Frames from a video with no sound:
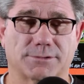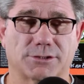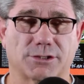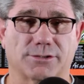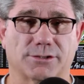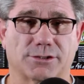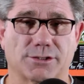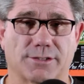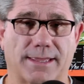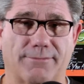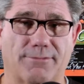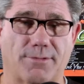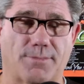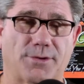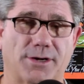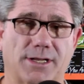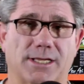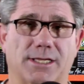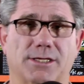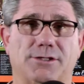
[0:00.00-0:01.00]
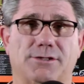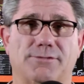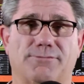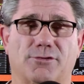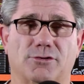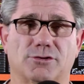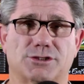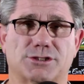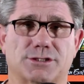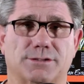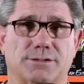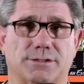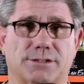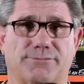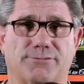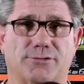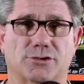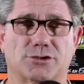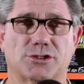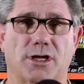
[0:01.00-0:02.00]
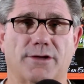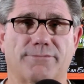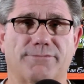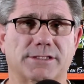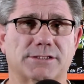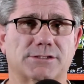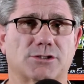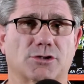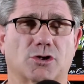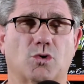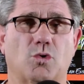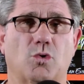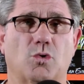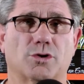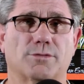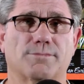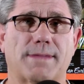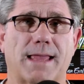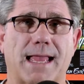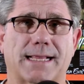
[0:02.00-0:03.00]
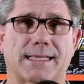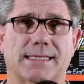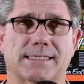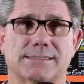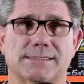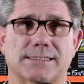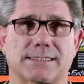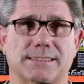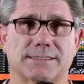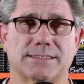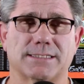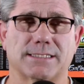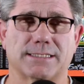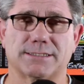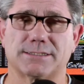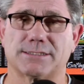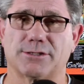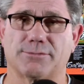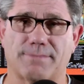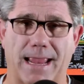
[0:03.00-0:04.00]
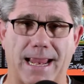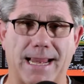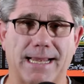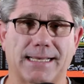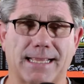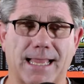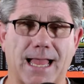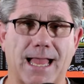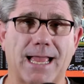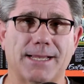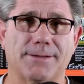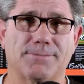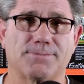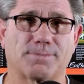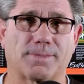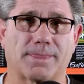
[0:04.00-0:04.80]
So they have a pretty good diverse offense. Their quarterback is their main guy.